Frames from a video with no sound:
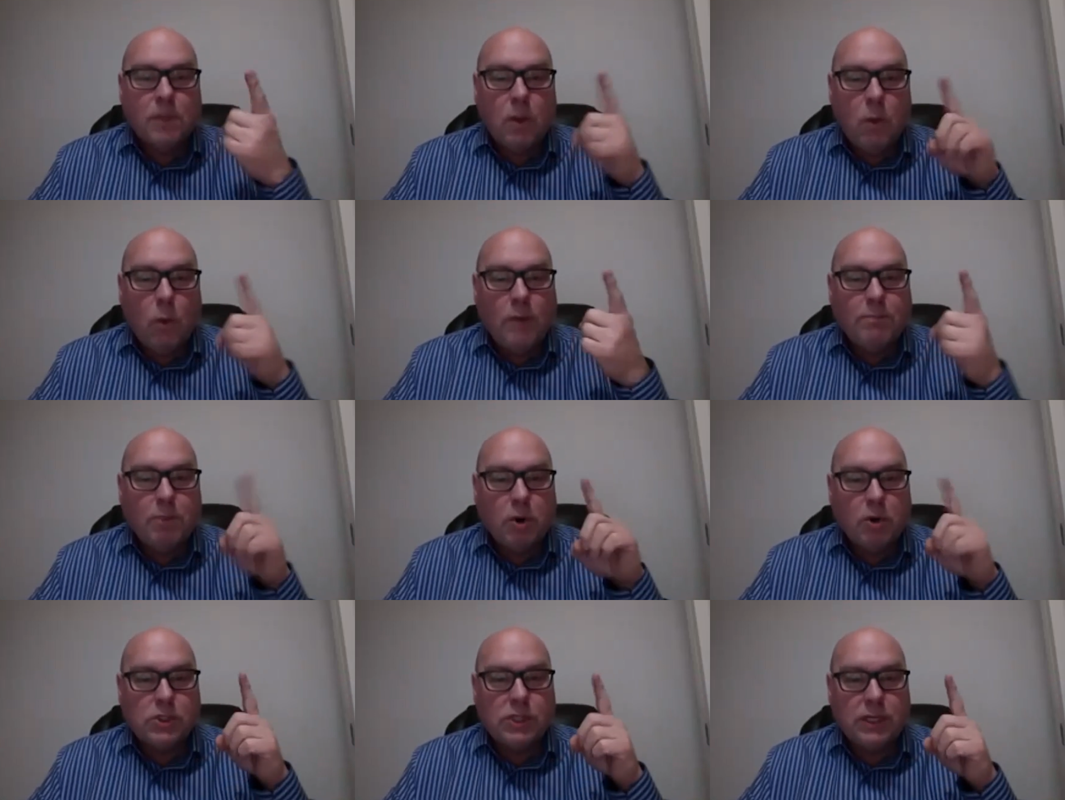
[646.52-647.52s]
one
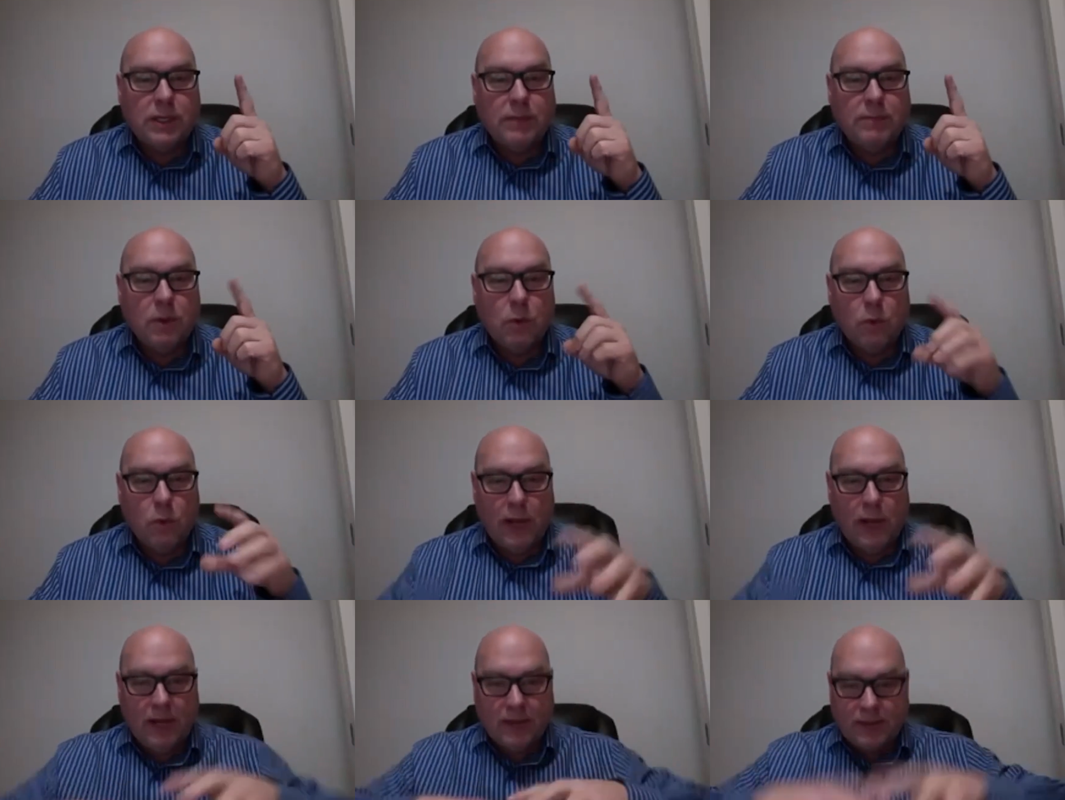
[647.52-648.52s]
person
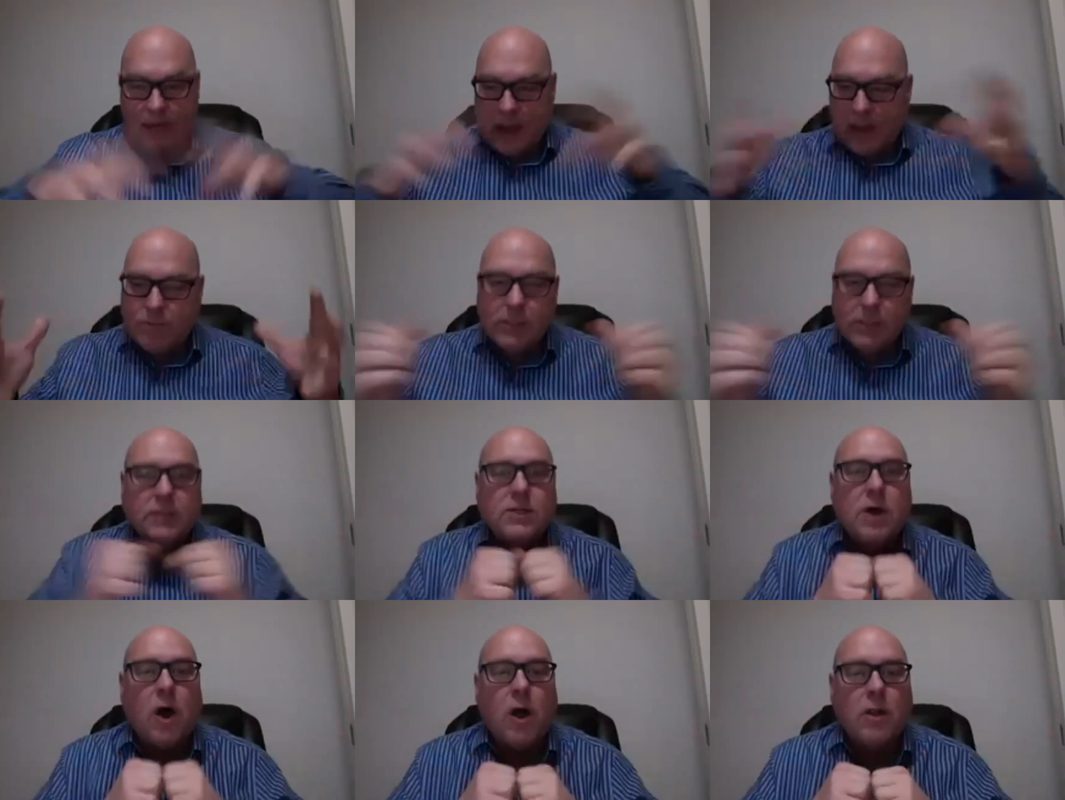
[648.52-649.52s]
with $1 billion
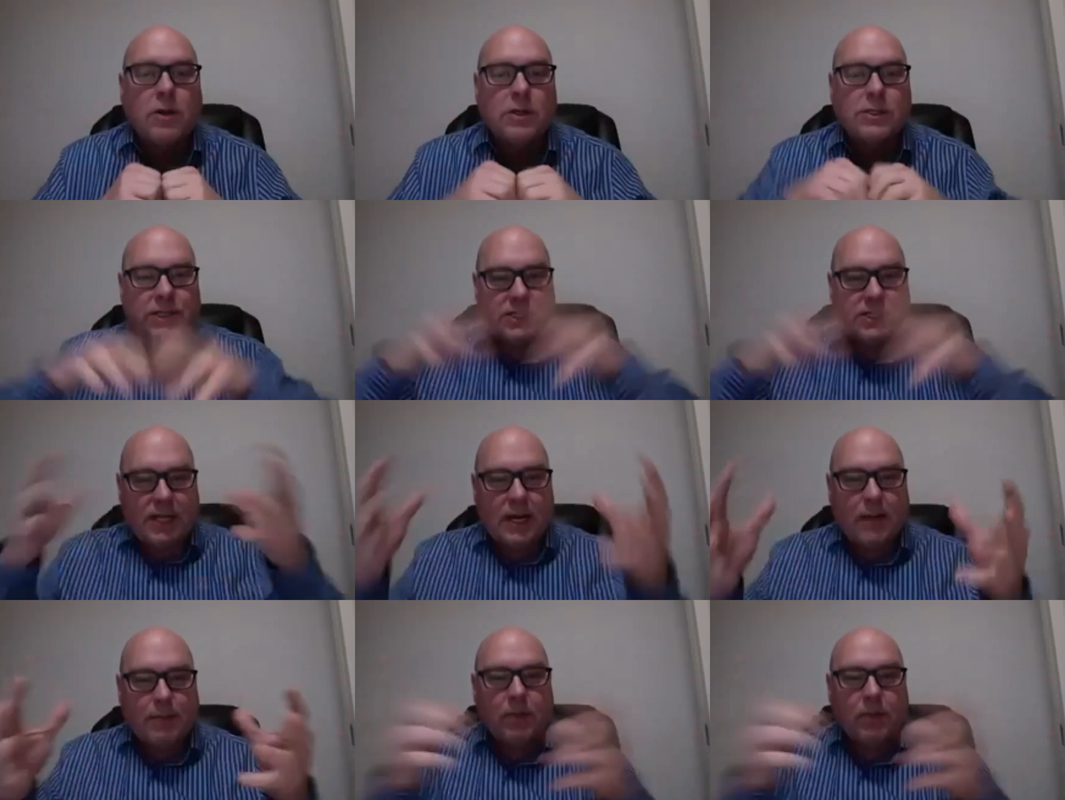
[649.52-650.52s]
to set
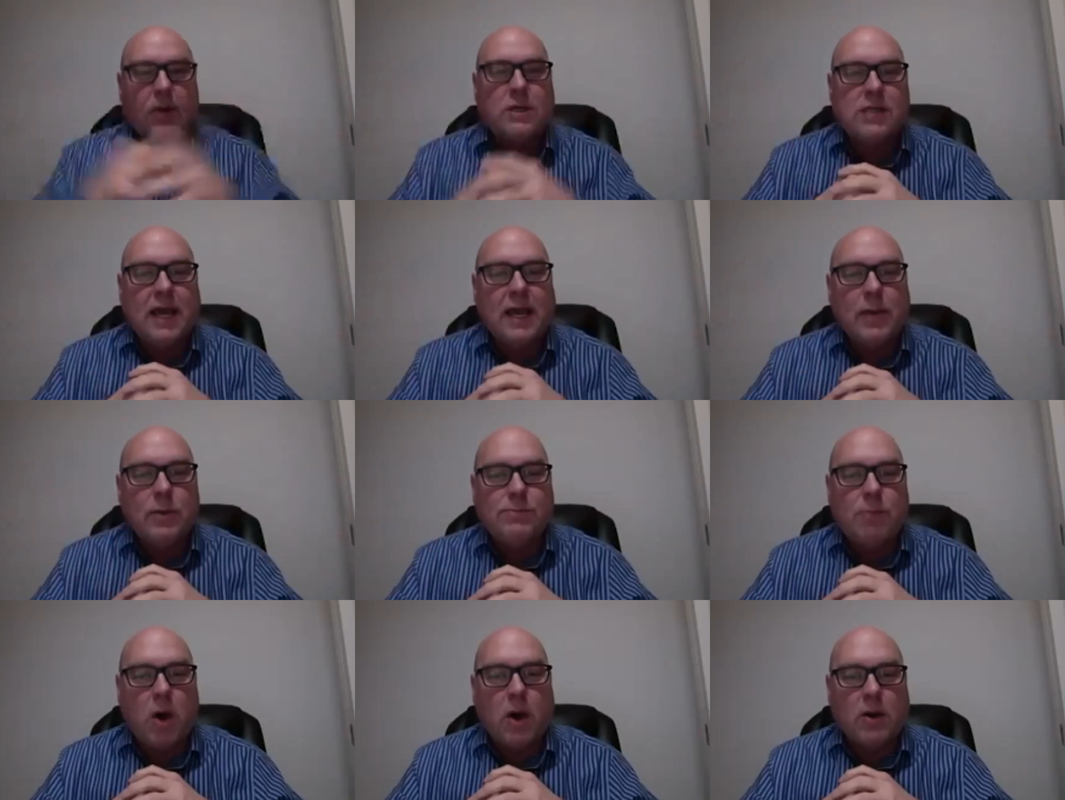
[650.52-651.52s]
up a large
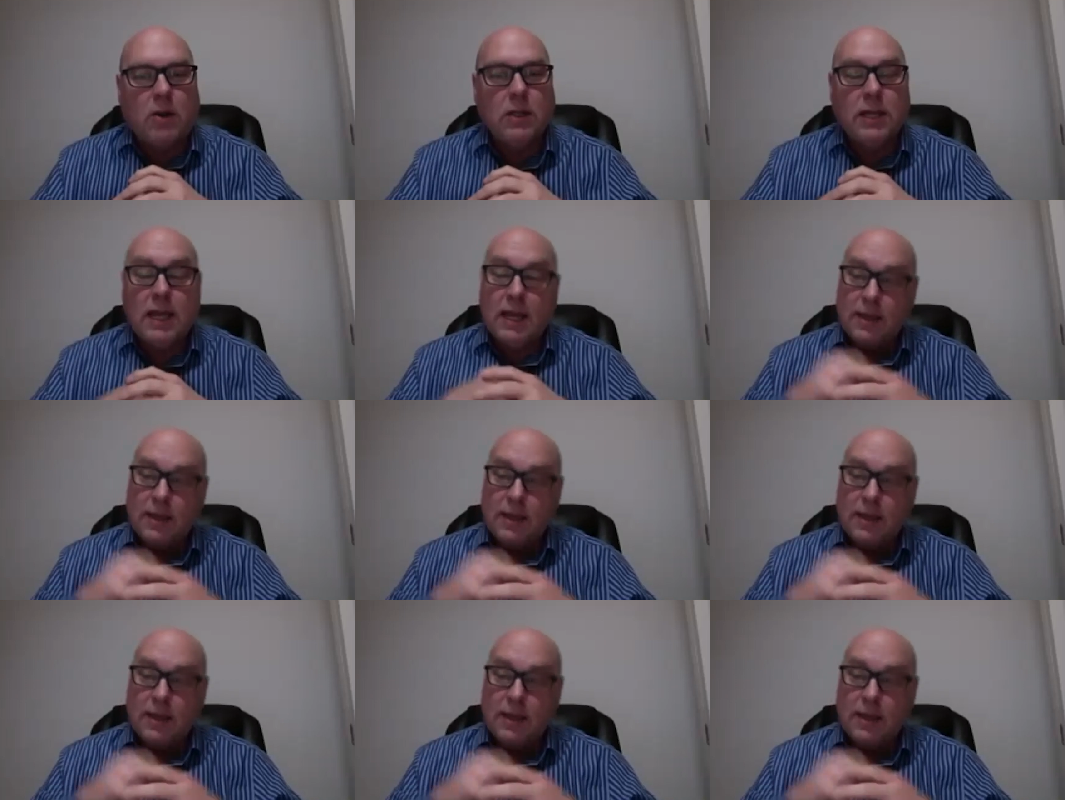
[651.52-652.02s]
language model.